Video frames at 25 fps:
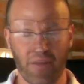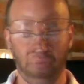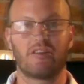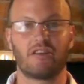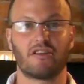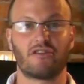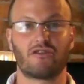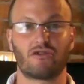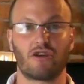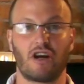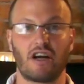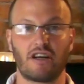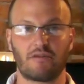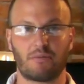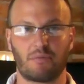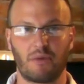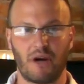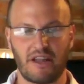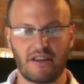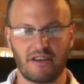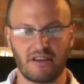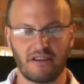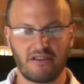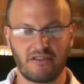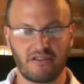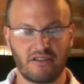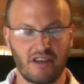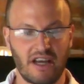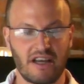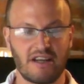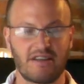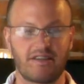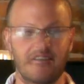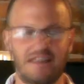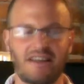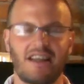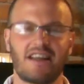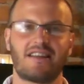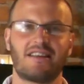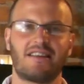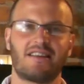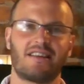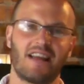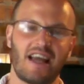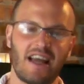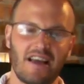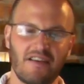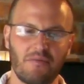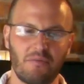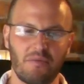The Strause brothers said that
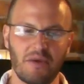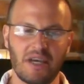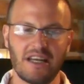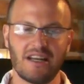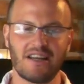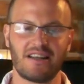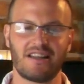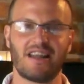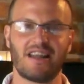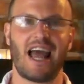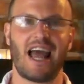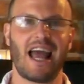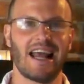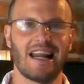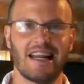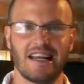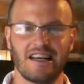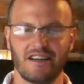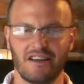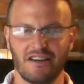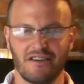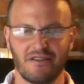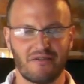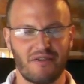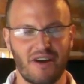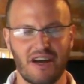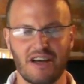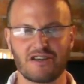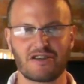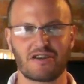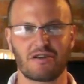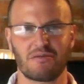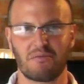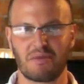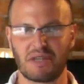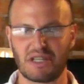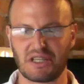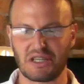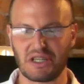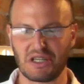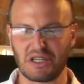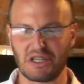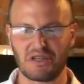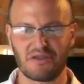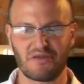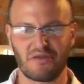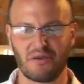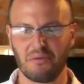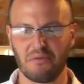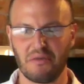they've been in alien invasion business
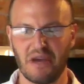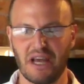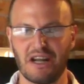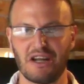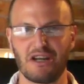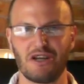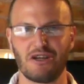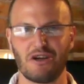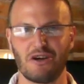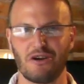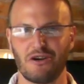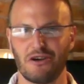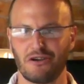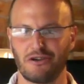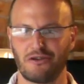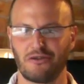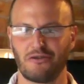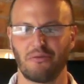for many years.